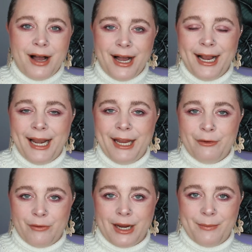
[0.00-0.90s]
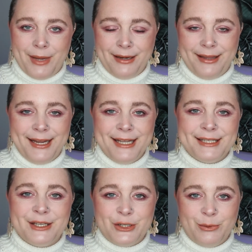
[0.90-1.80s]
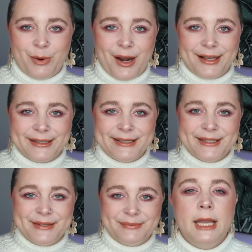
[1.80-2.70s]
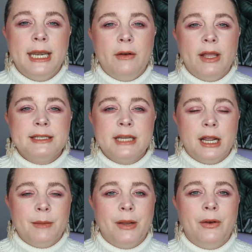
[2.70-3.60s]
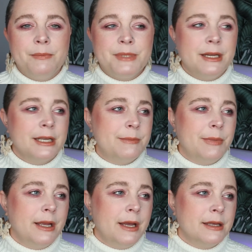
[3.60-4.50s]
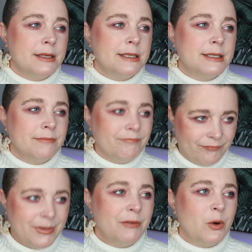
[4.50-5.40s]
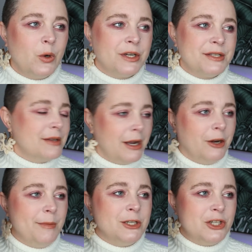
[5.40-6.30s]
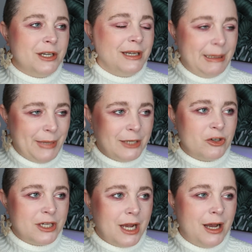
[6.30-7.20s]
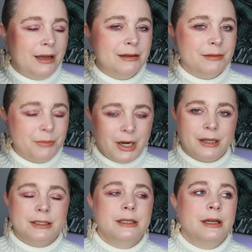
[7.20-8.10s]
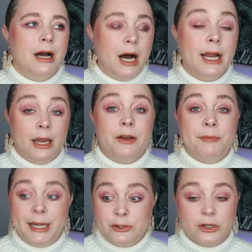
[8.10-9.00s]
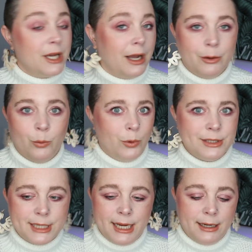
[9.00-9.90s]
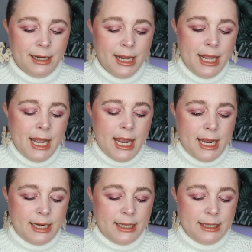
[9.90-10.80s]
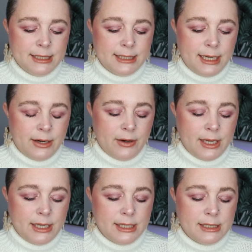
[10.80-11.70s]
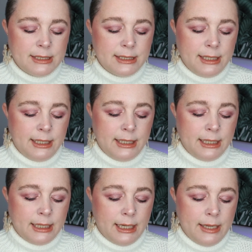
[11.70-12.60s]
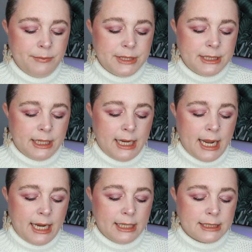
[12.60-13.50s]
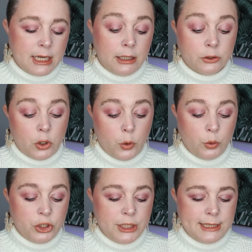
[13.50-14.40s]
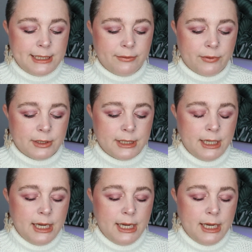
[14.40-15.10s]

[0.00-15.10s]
Highly recommend these two products. Now let's talk about lipsticks, because of course, I'm going to mention Patrick Ta product. I love Patrick Ta, once again. And this here is the lipstick, and it's called Oh She's Different.